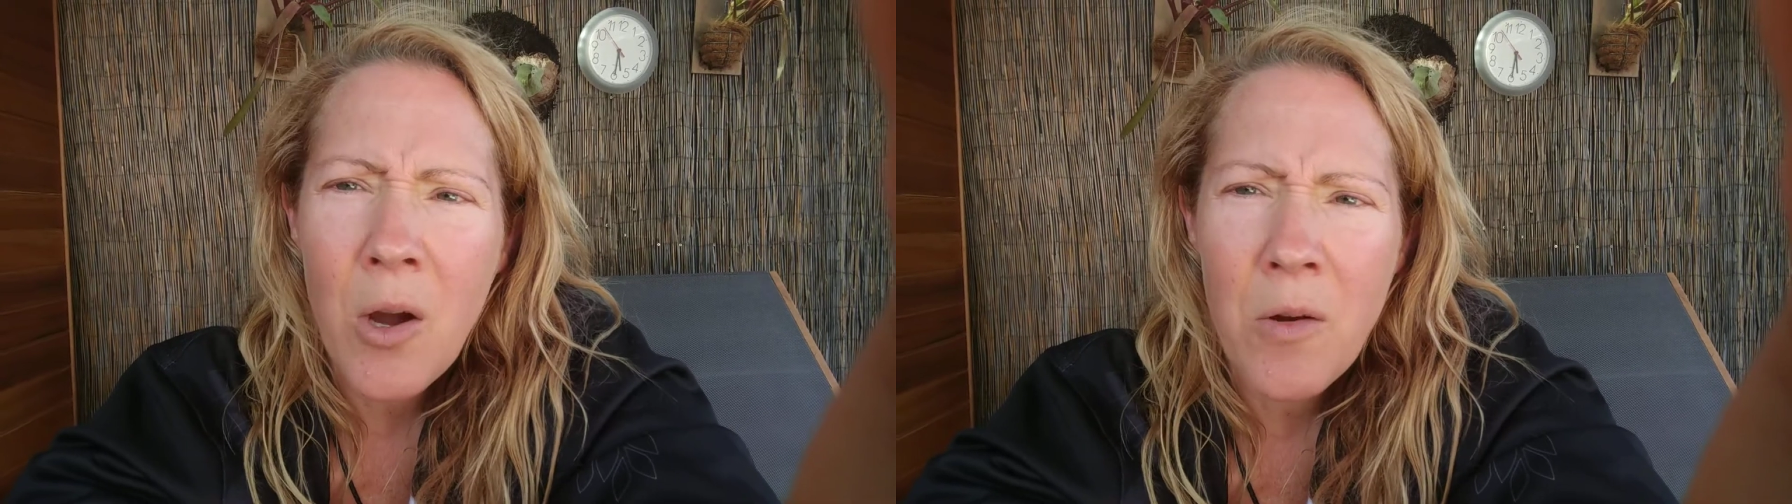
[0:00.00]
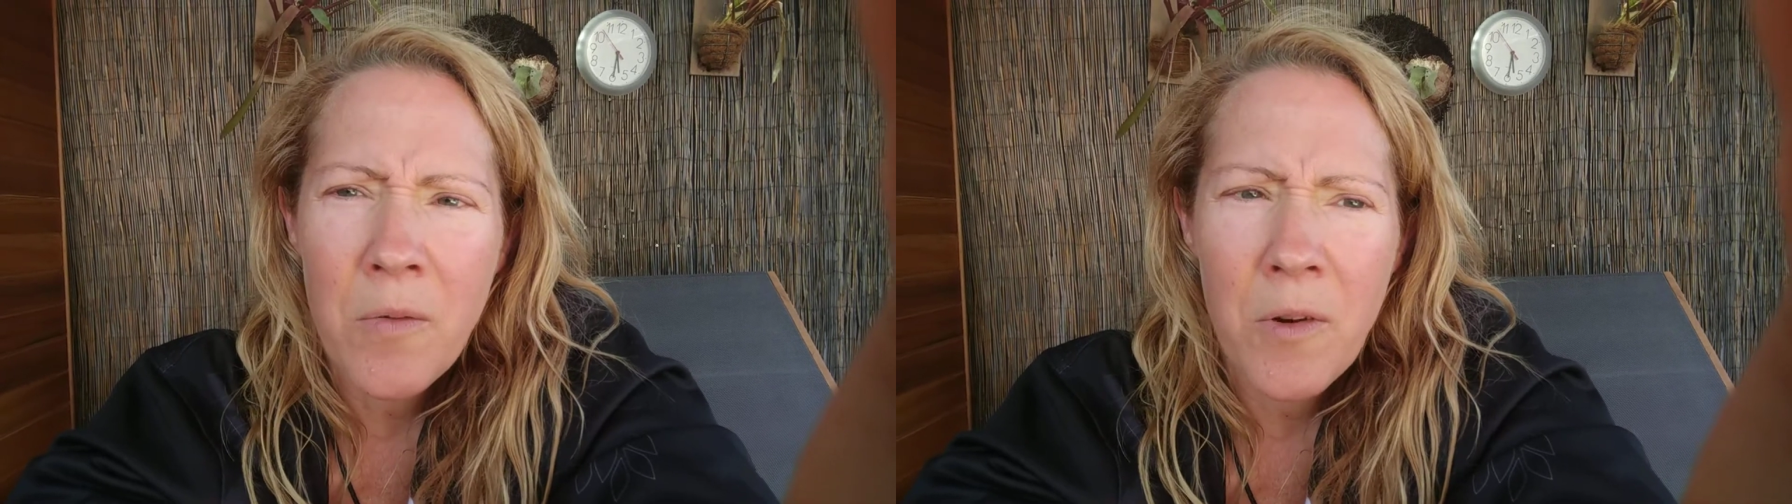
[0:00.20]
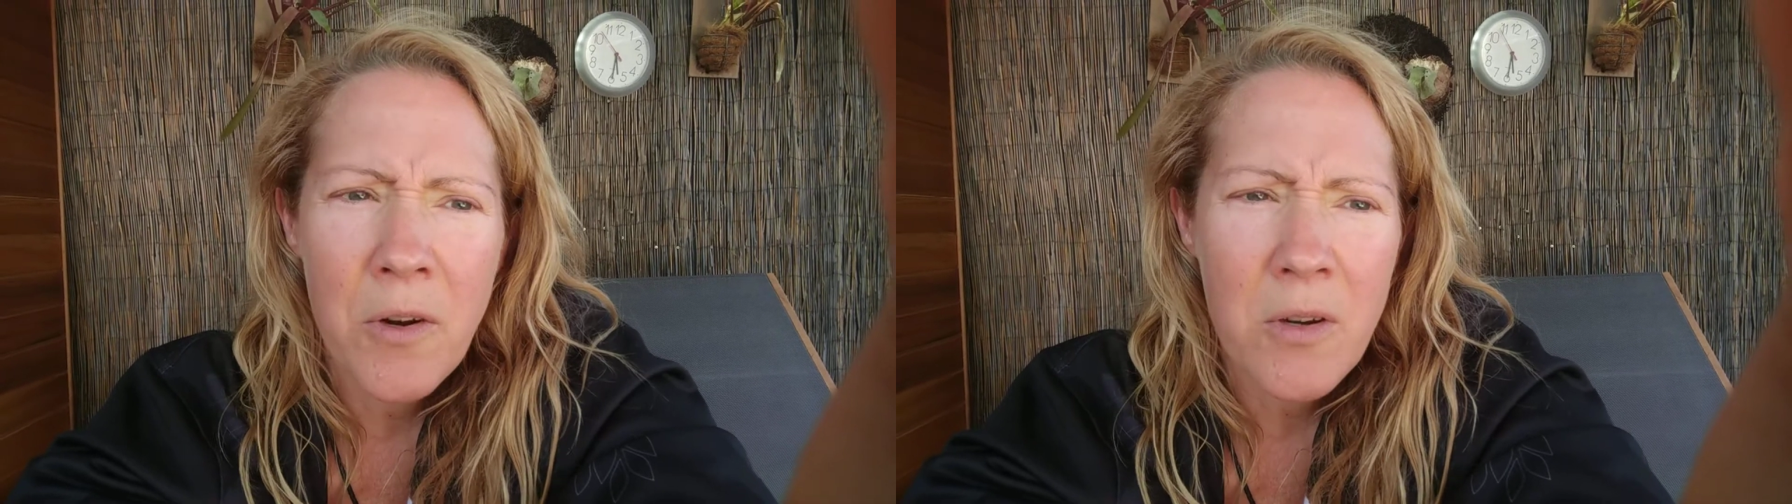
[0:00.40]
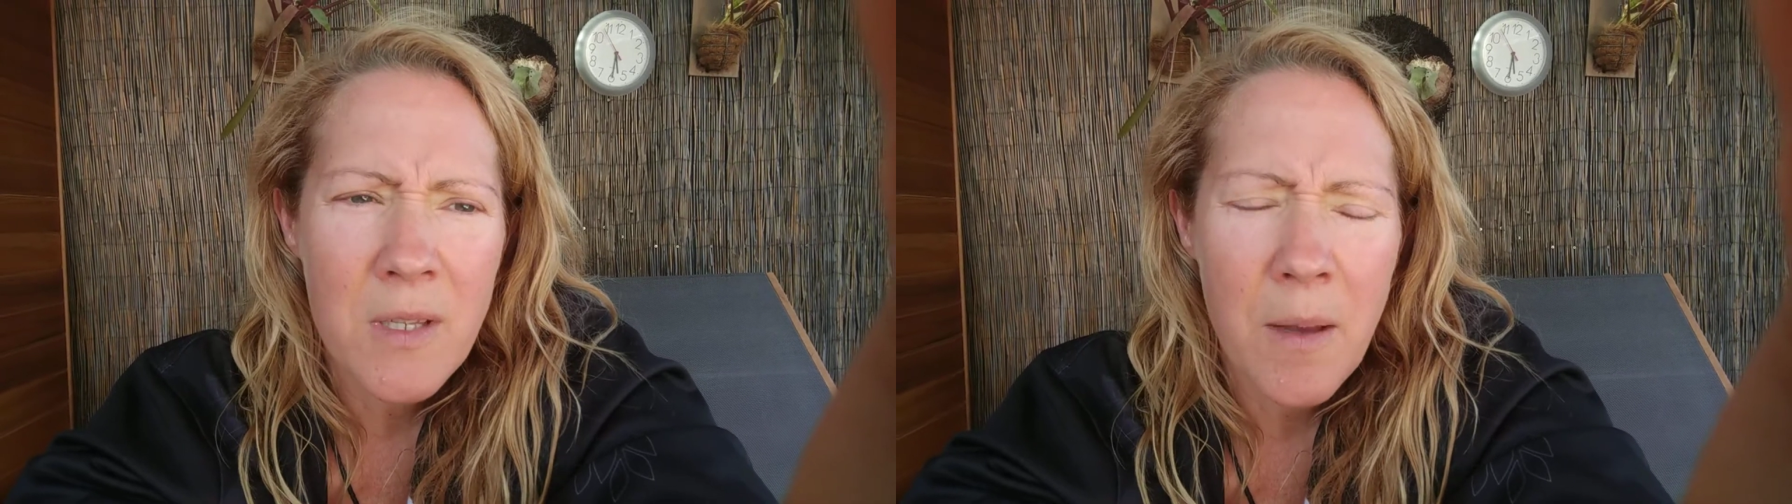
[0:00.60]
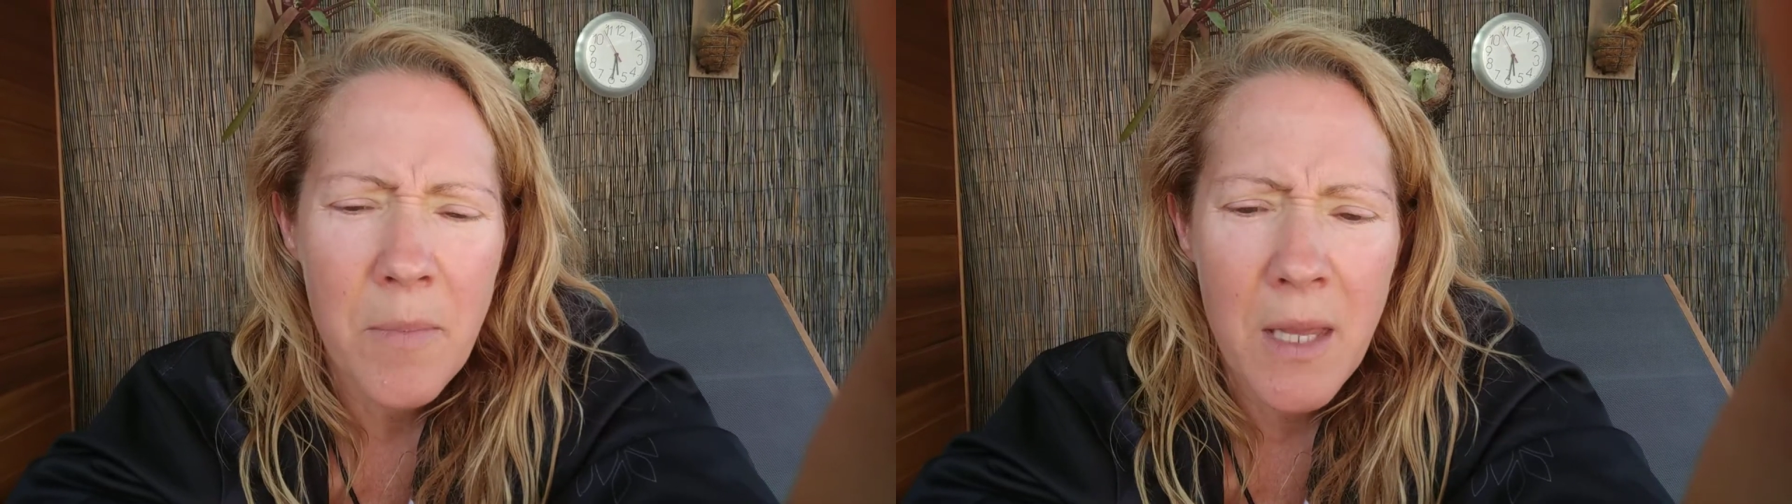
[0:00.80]
over
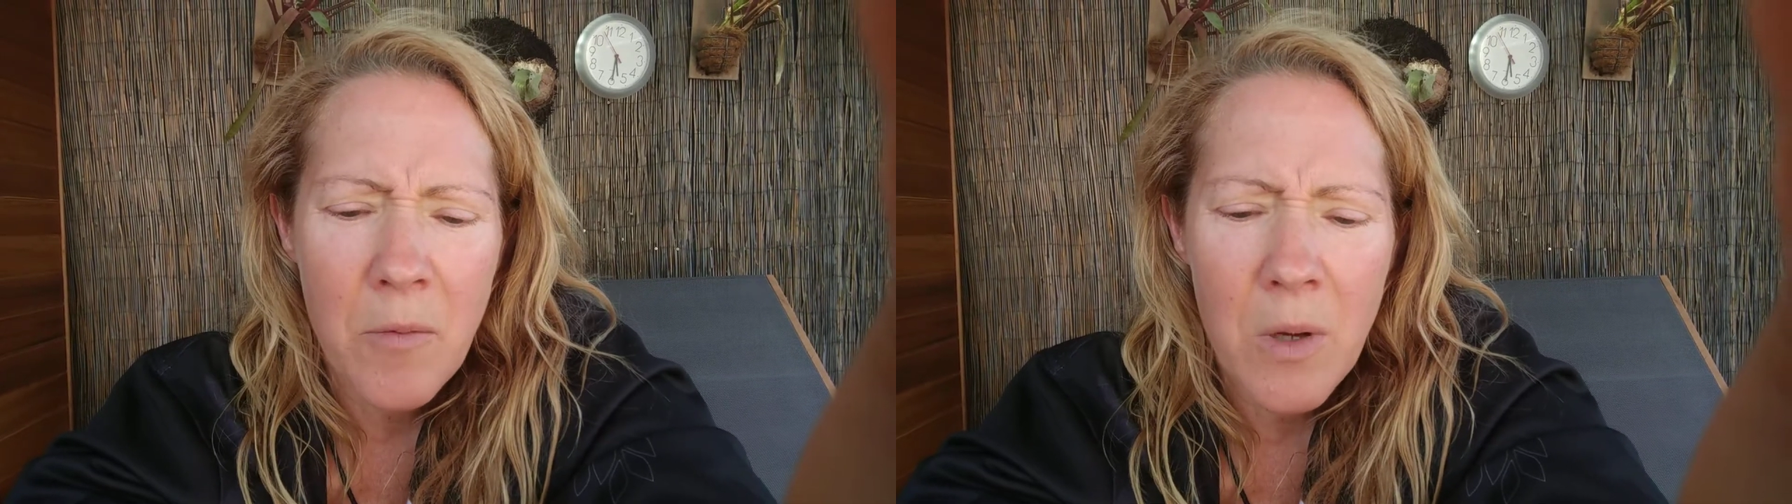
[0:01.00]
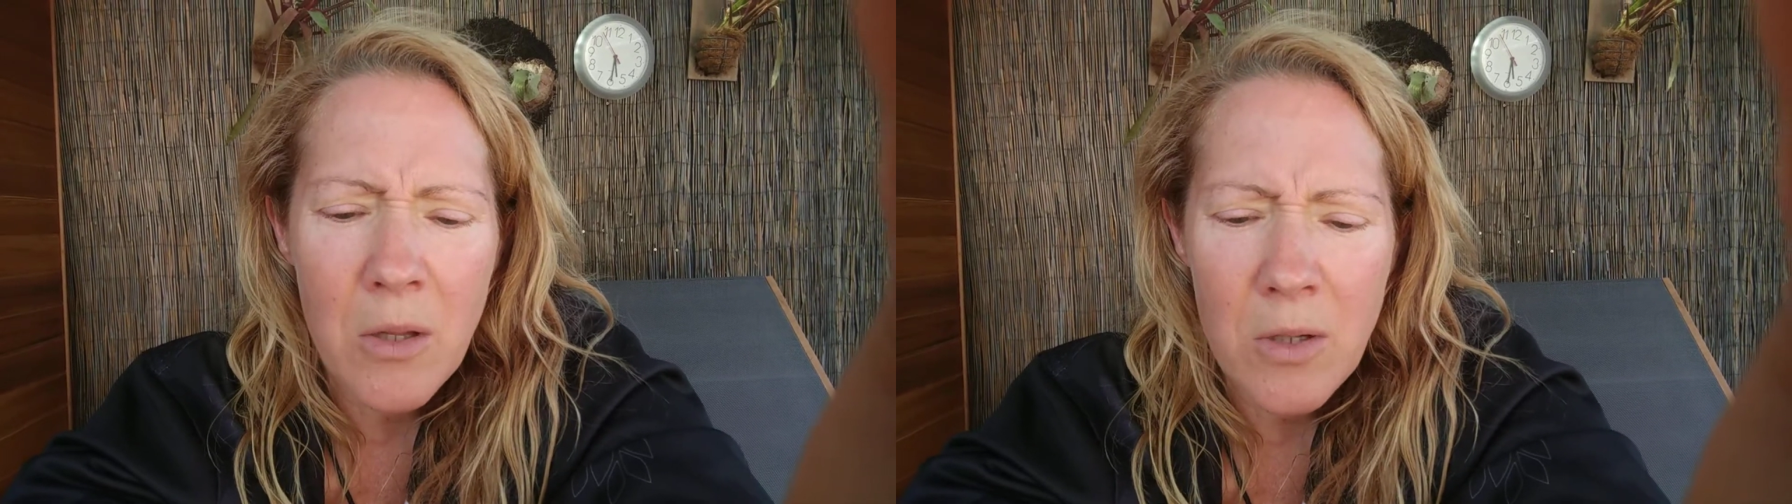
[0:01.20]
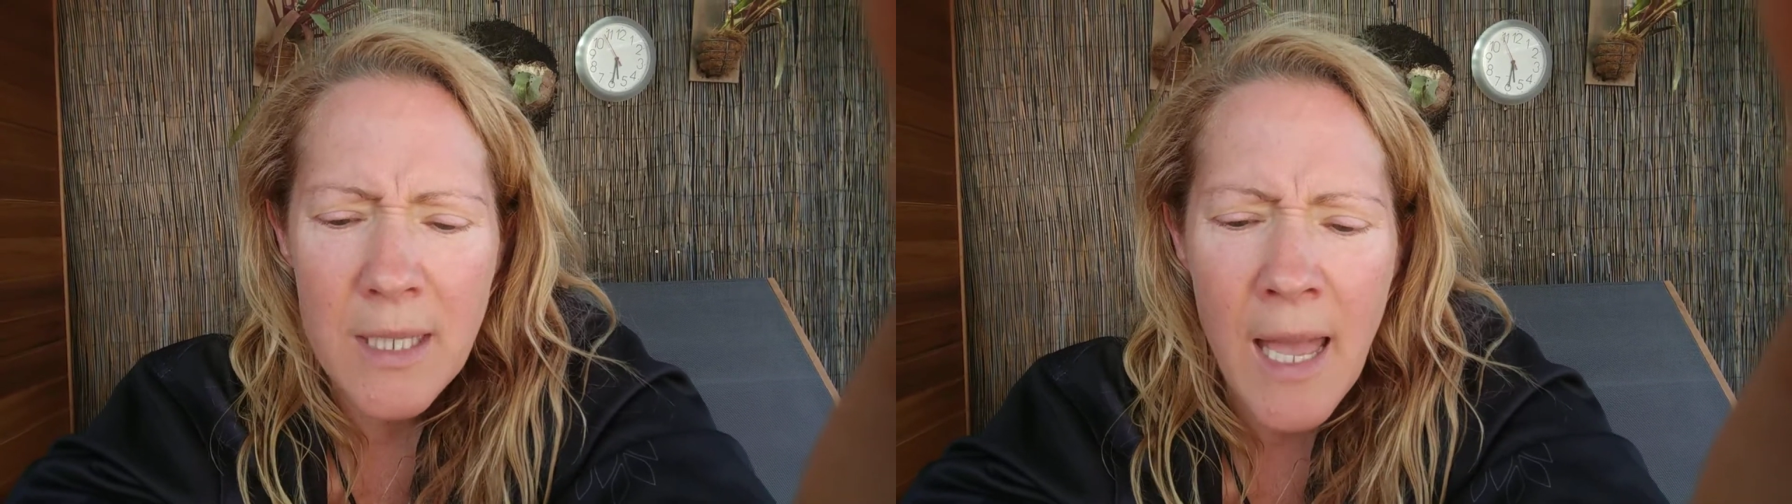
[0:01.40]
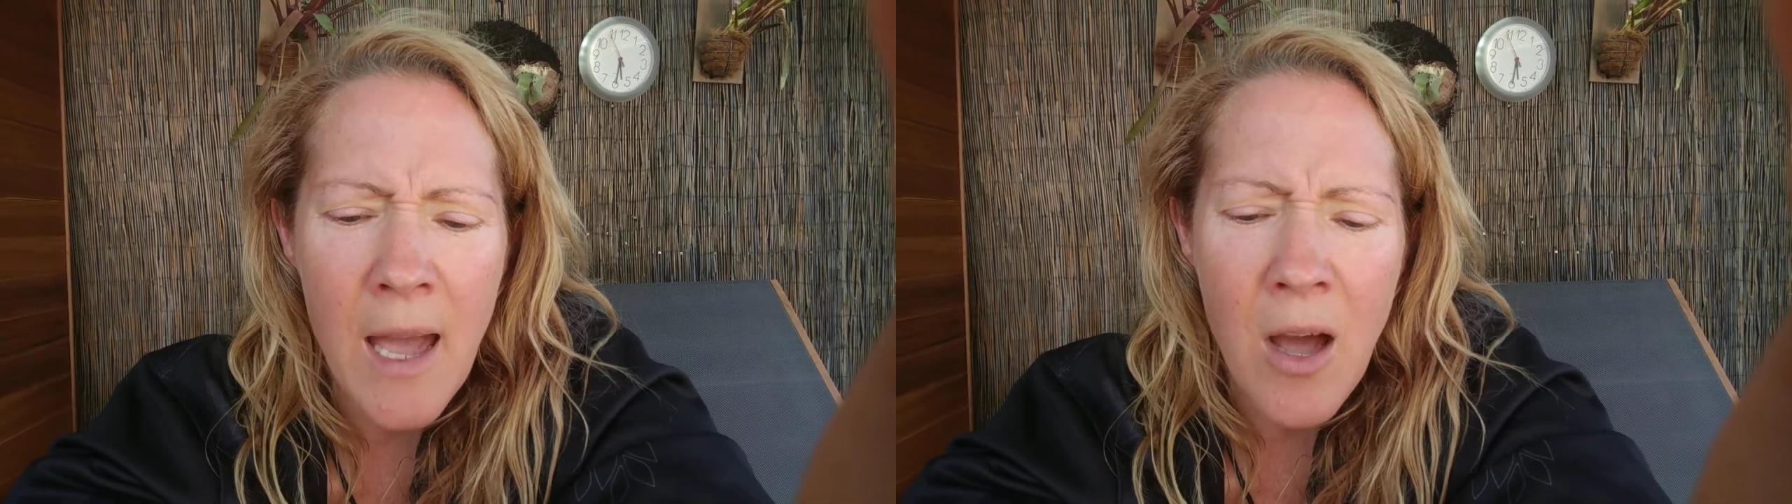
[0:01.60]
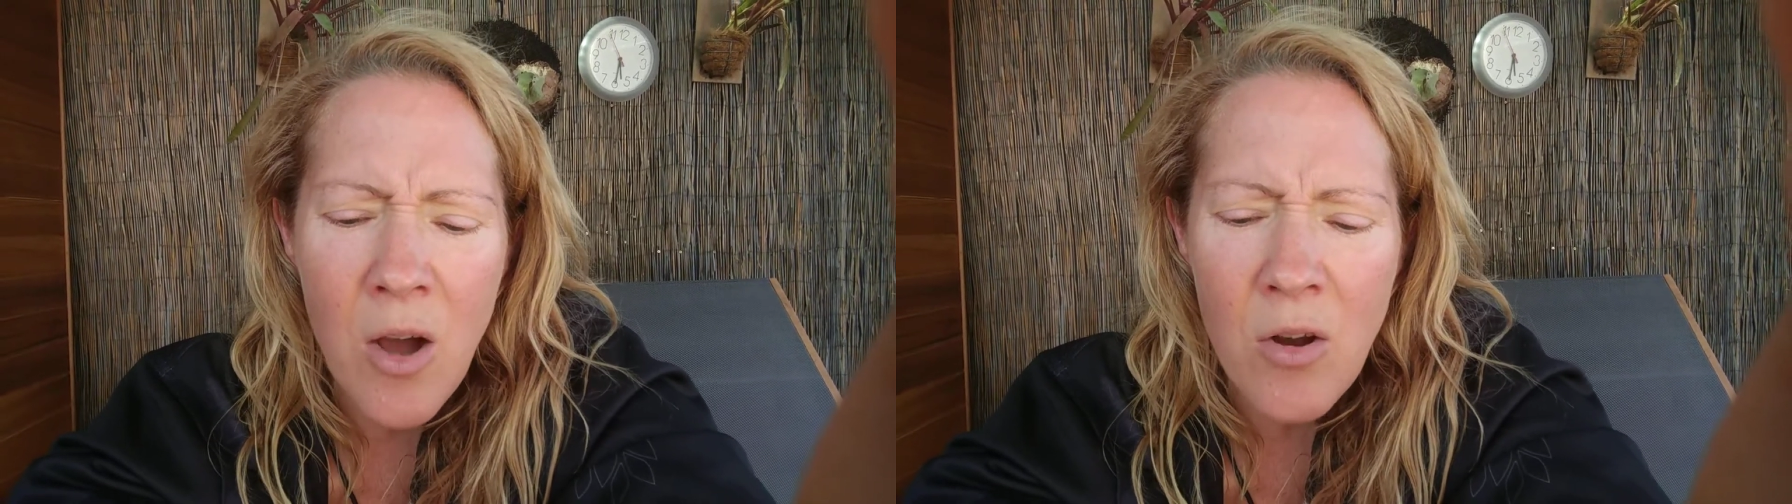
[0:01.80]
something we look
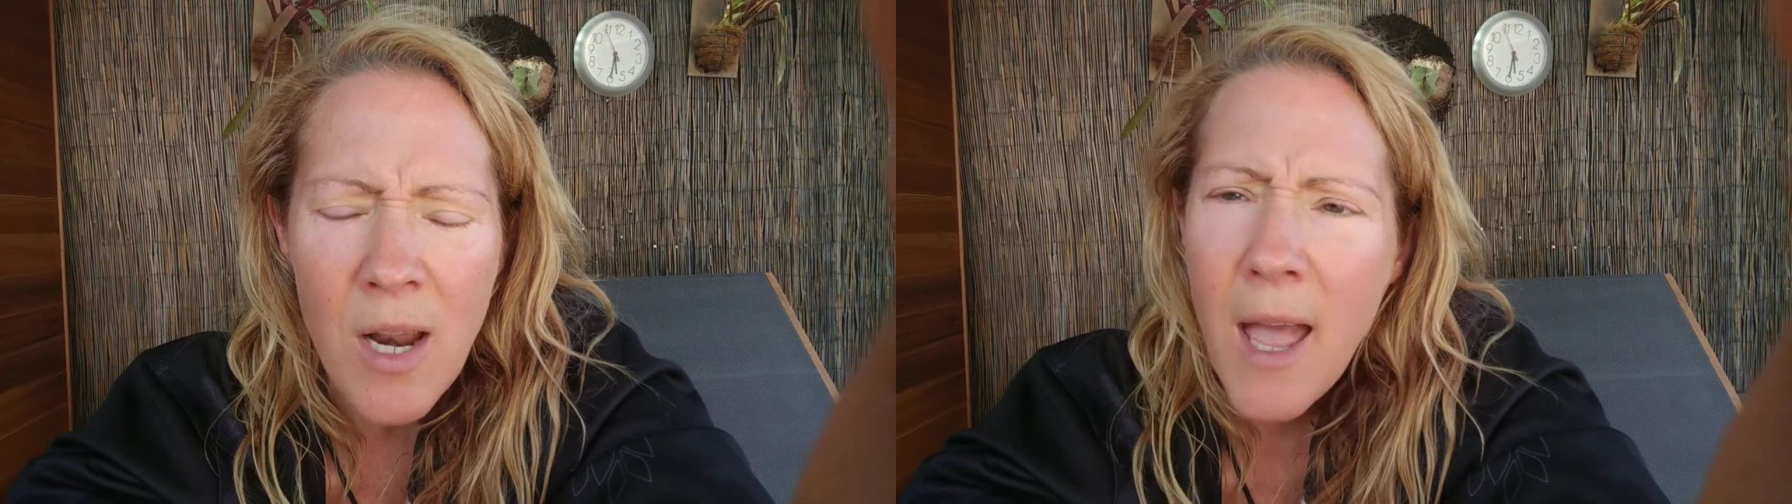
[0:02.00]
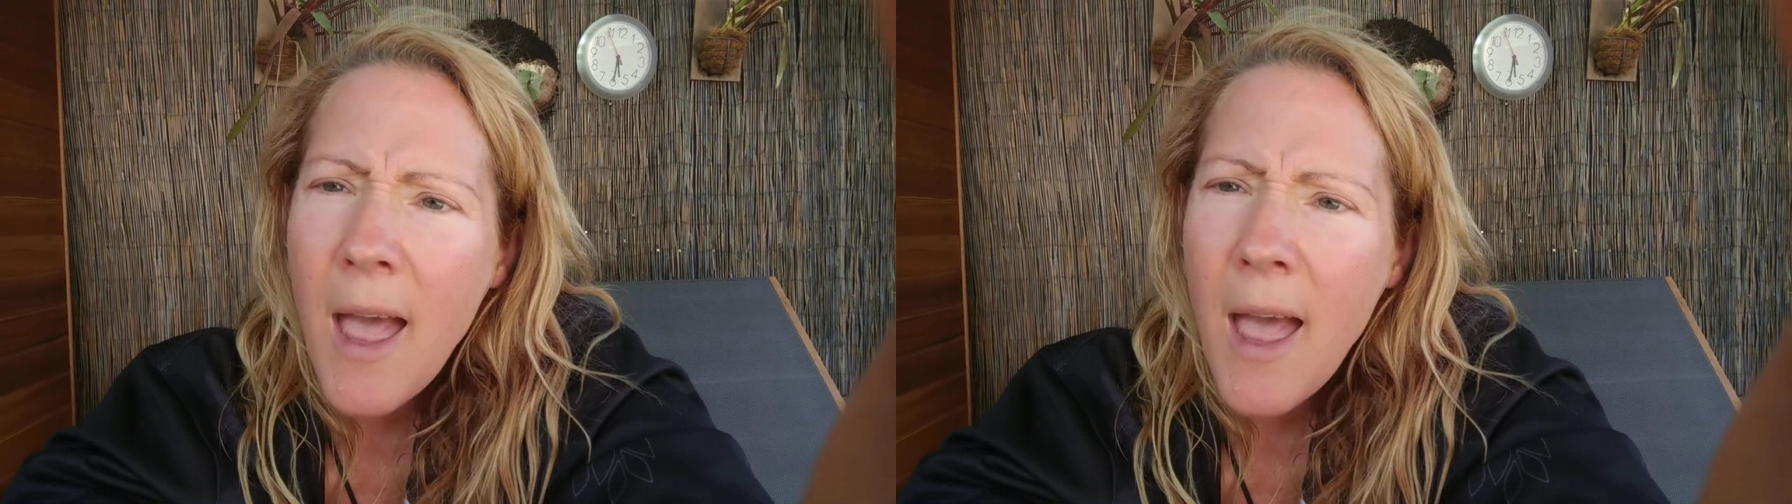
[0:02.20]
down